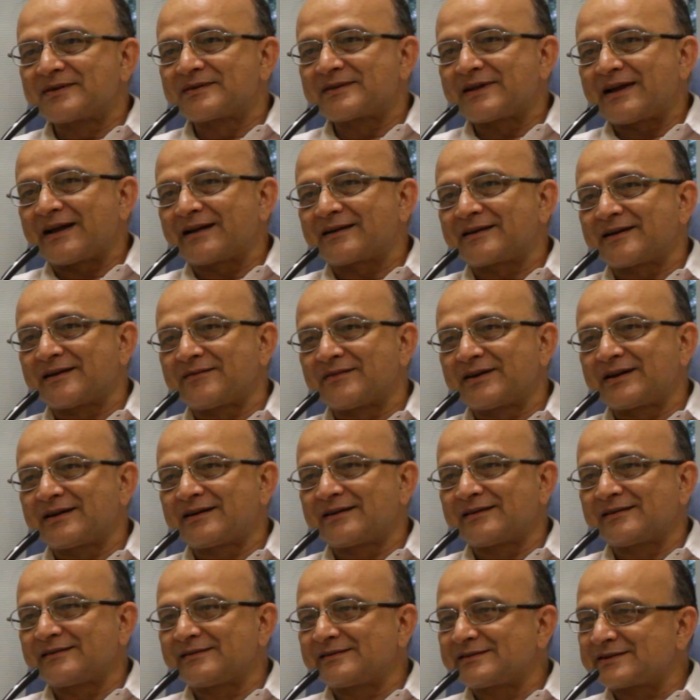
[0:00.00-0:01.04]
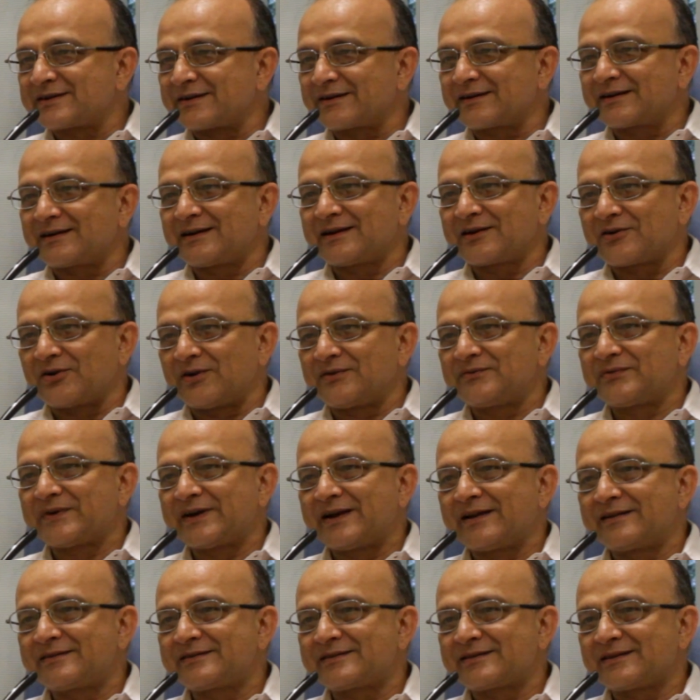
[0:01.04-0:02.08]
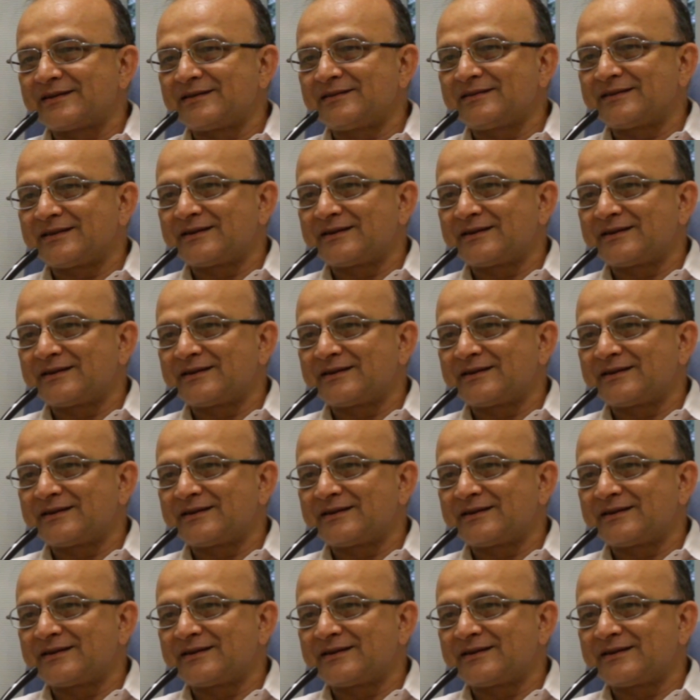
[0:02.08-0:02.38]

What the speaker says: activity is strictly confidential.